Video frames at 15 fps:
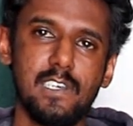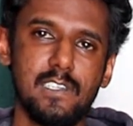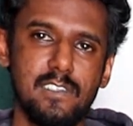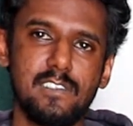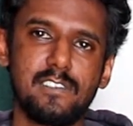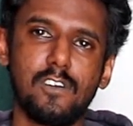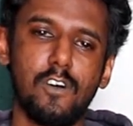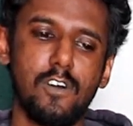
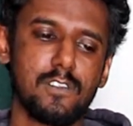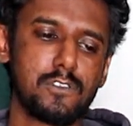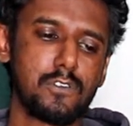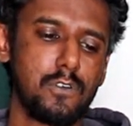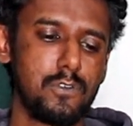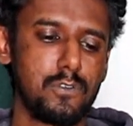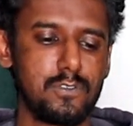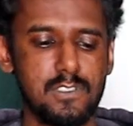These are
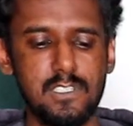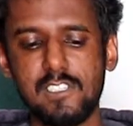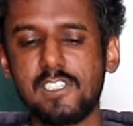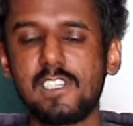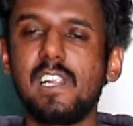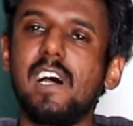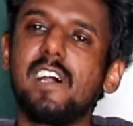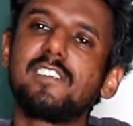also
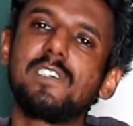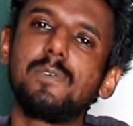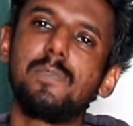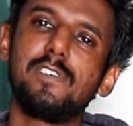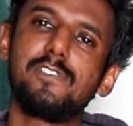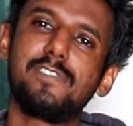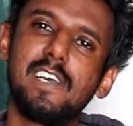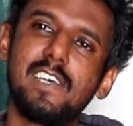digital
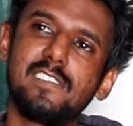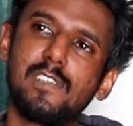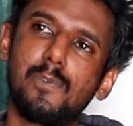RGB fans